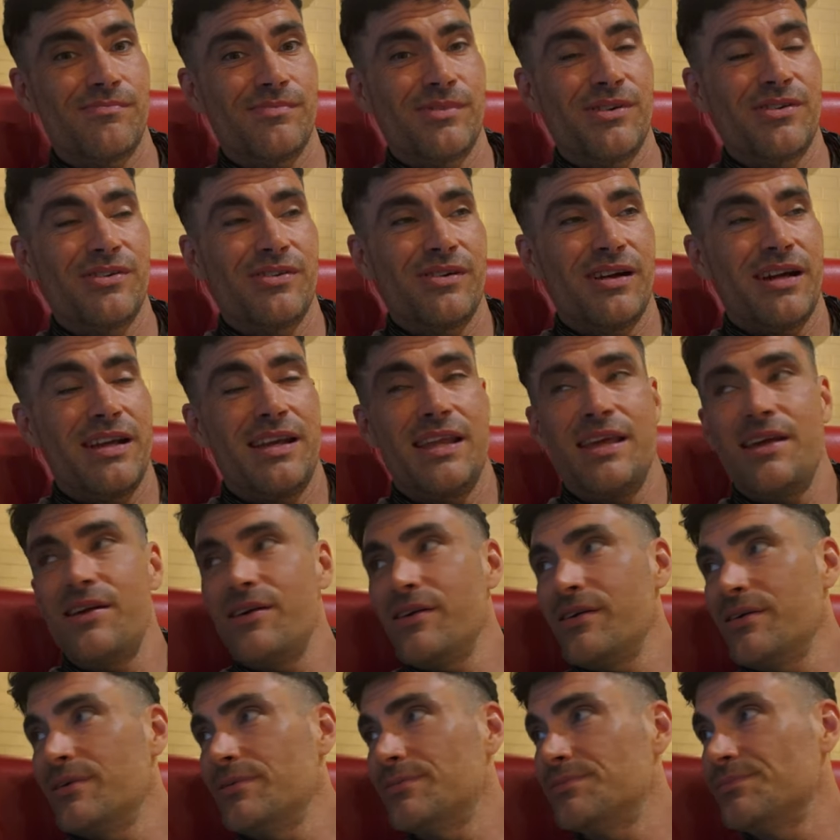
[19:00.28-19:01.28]
good
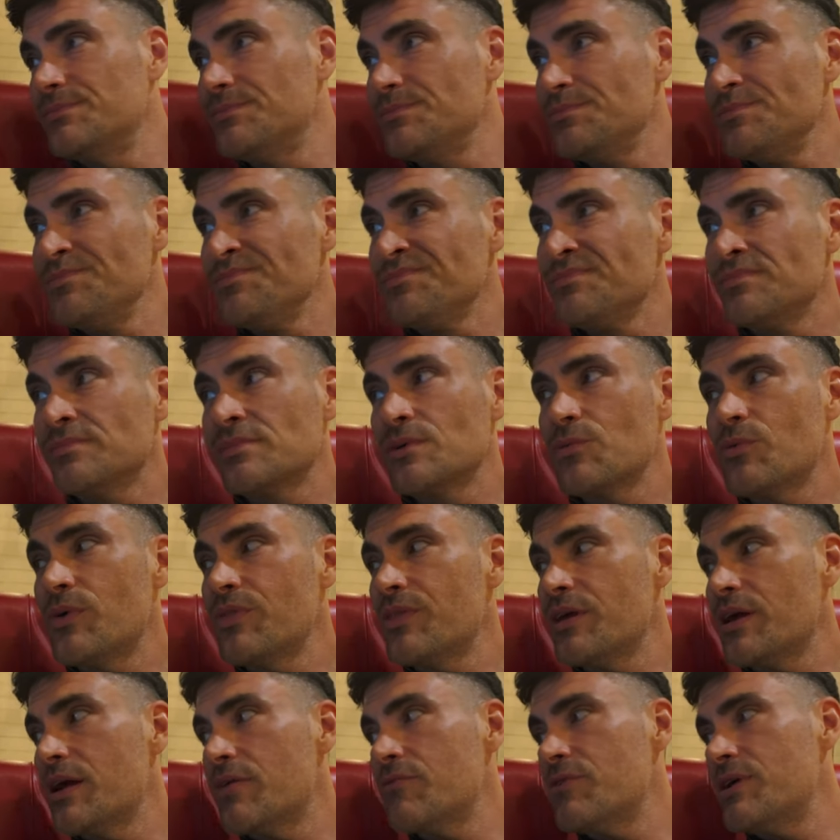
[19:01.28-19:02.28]
idea. One
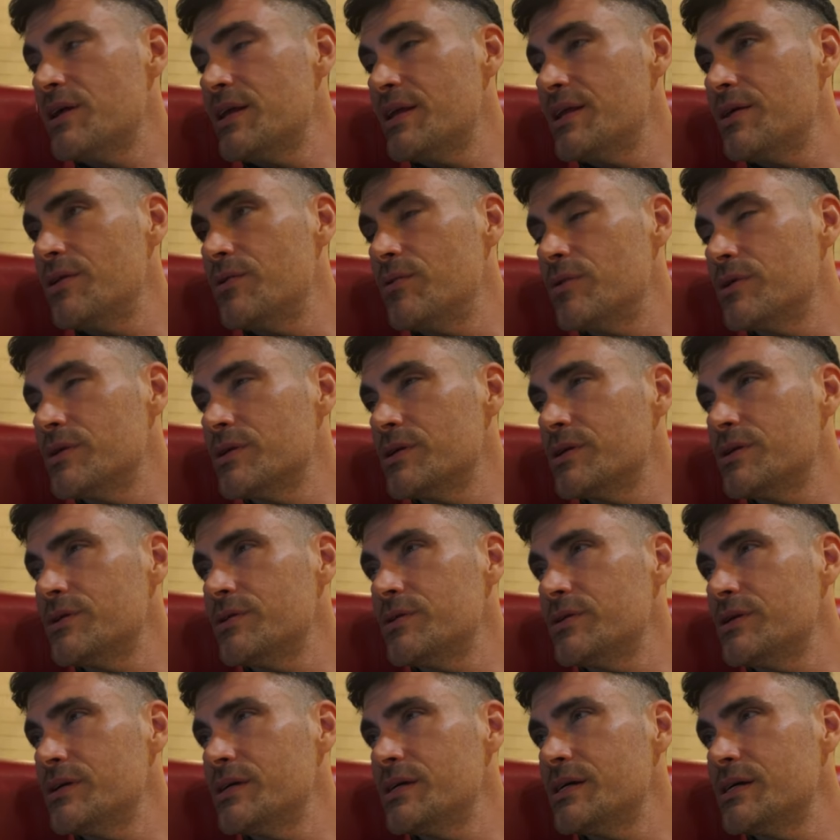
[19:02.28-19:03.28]
thing I really don't want to
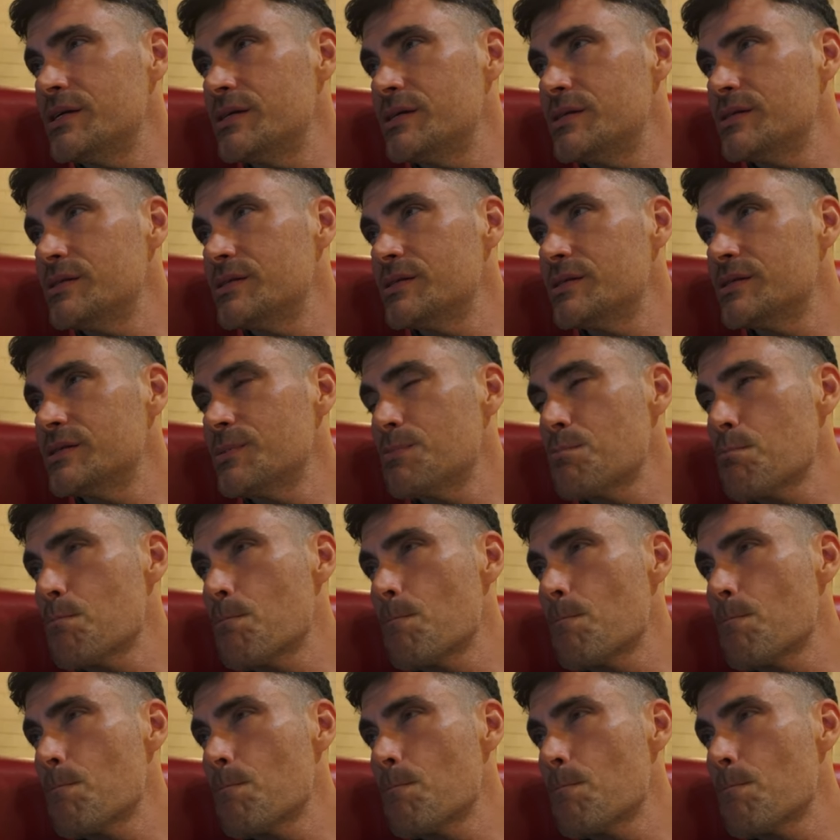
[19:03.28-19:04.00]
do is